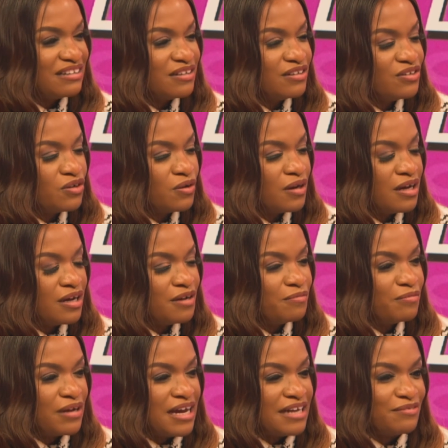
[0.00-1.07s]

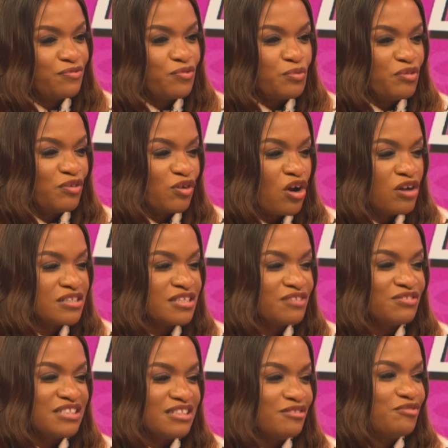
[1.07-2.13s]
We forgot to
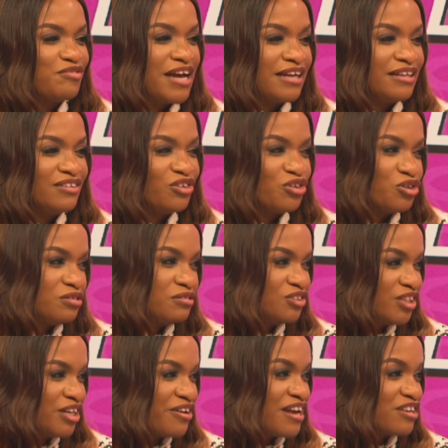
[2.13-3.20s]
even define your
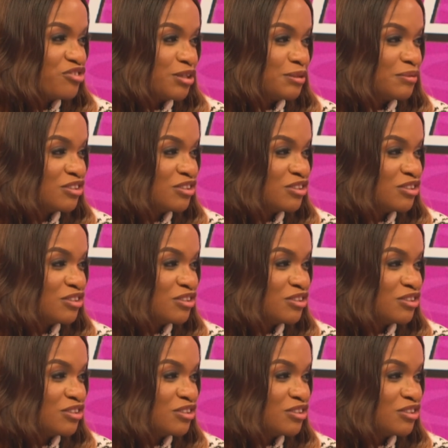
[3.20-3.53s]
geriatrics,